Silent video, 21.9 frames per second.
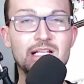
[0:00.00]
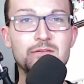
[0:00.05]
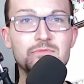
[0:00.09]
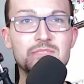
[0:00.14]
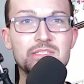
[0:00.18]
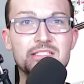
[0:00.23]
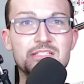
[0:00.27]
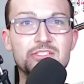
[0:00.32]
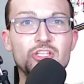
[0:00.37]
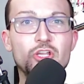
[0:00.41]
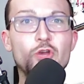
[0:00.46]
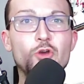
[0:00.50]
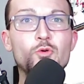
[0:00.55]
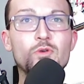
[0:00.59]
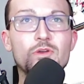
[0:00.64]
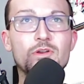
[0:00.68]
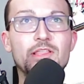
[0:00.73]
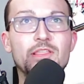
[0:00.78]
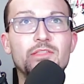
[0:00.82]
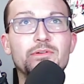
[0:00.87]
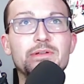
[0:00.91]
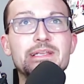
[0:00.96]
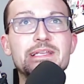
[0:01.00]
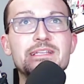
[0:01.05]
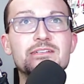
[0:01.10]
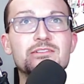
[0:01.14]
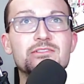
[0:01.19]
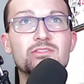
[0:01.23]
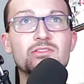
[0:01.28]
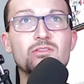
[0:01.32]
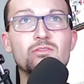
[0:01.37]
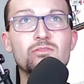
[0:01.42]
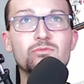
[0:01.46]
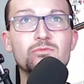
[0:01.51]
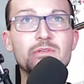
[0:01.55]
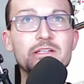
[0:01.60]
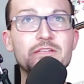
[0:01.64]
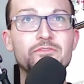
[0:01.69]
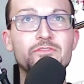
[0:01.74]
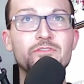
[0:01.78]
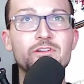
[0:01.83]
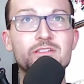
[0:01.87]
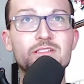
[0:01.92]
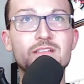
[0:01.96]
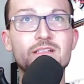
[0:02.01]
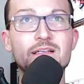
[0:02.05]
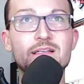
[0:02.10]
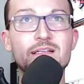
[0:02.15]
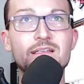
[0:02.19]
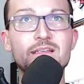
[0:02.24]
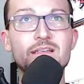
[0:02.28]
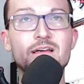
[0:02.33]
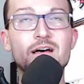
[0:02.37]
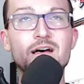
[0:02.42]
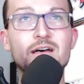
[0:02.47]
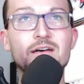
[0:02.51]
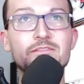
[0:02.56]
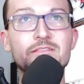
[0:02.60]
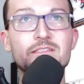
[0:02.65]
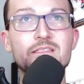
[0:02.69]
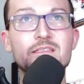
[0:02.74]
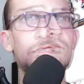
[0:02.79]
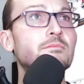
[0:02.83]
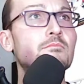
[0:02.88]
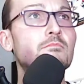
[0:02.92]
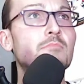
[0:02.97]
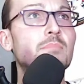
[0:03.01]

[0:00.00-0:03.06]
I was 2 or 3 years old when he first got into office.